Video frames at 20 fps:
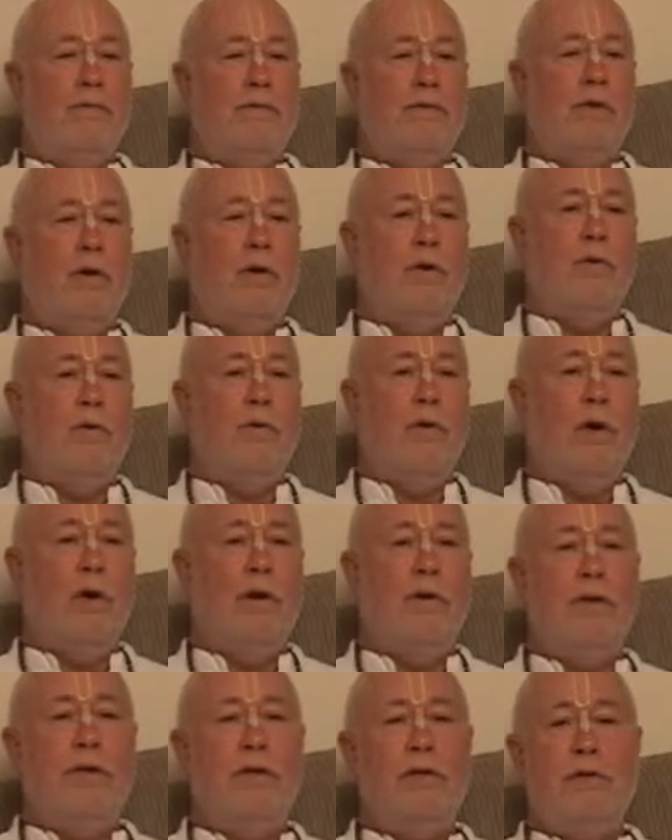So
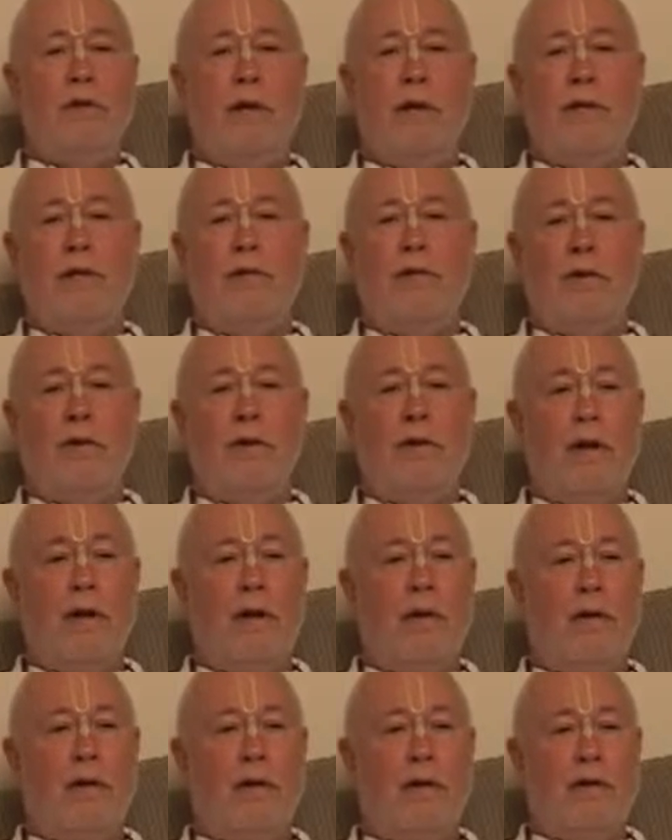all these things are
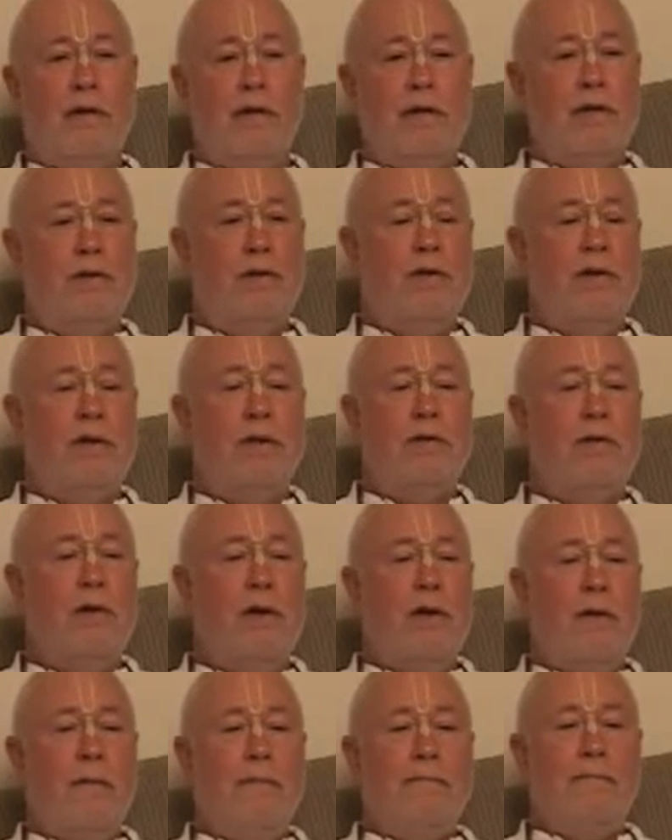there in our teaching.
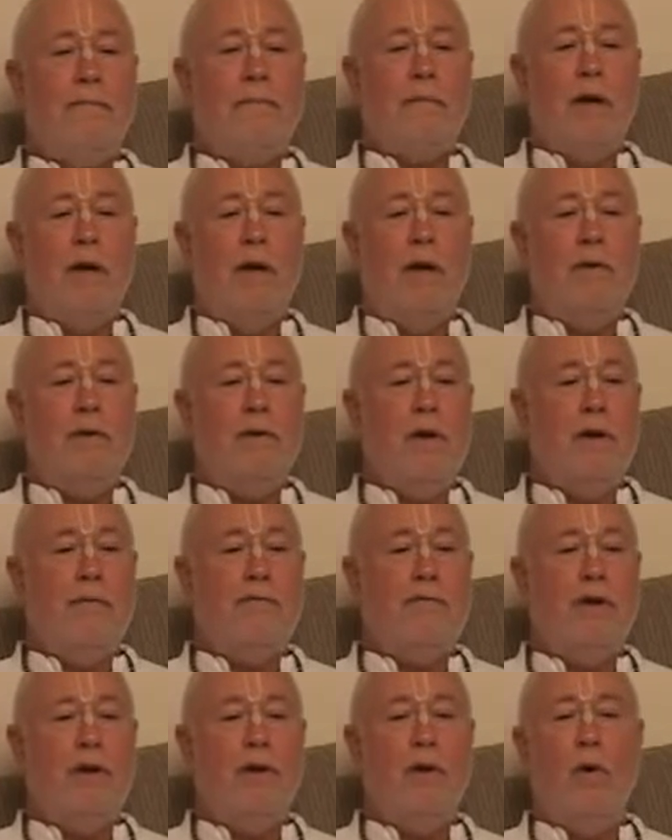You
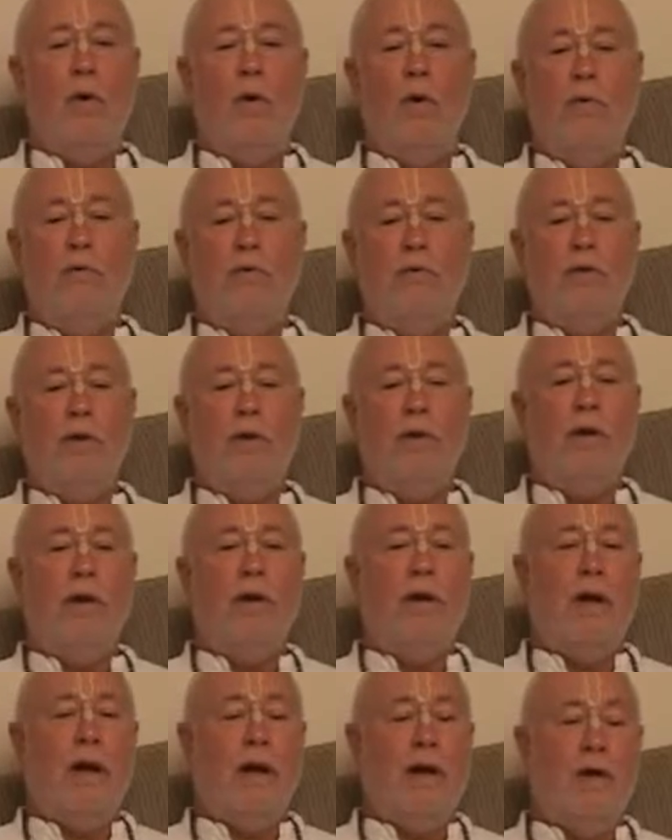have to go over
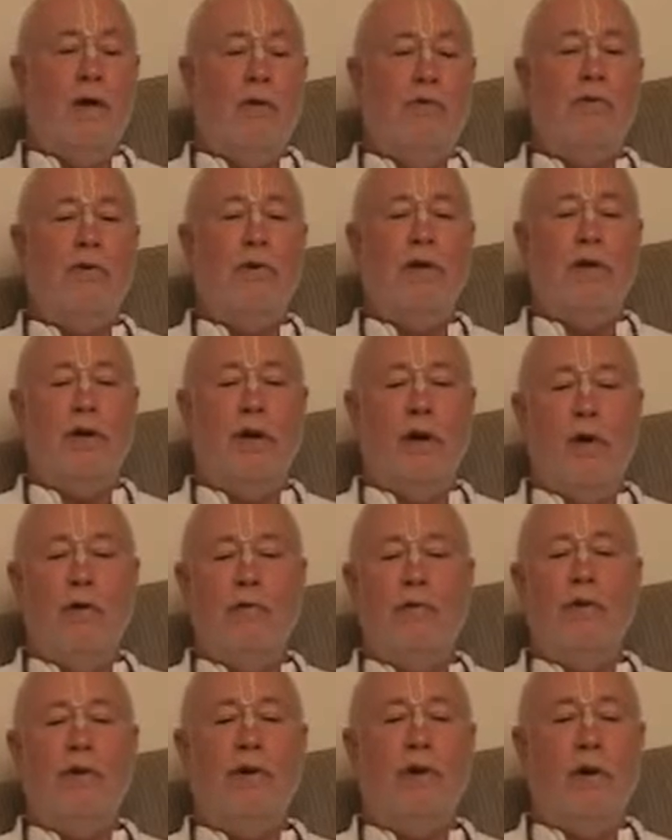and over and
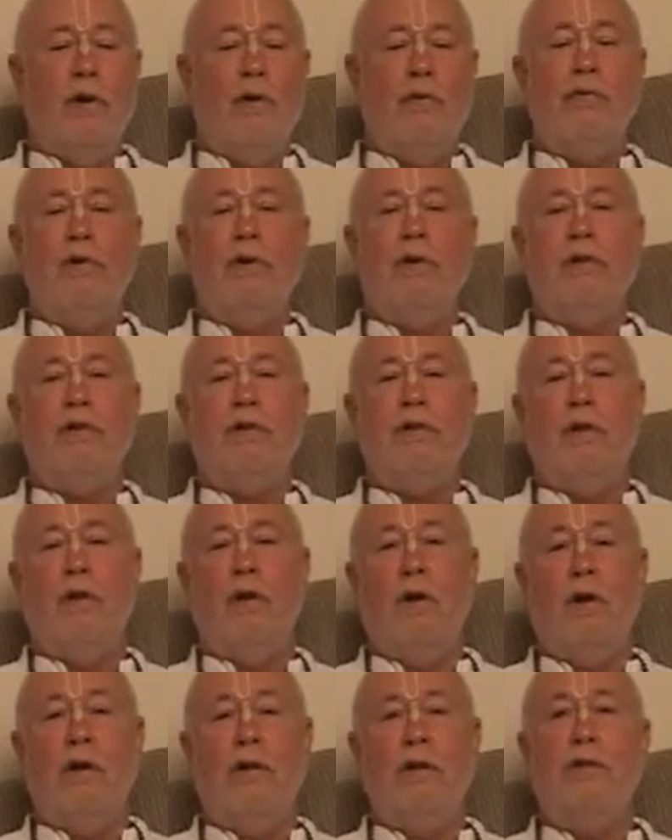over and over it until
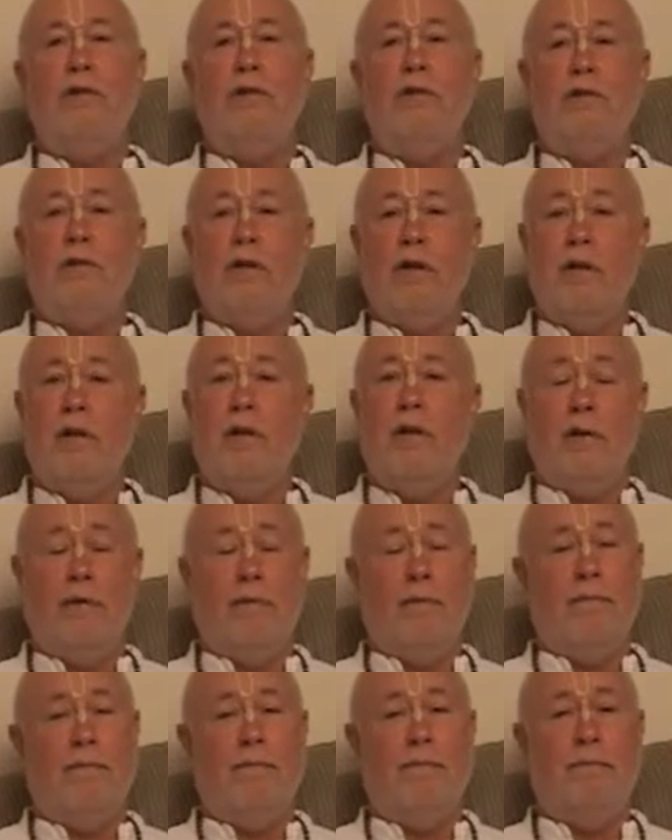all this is clear.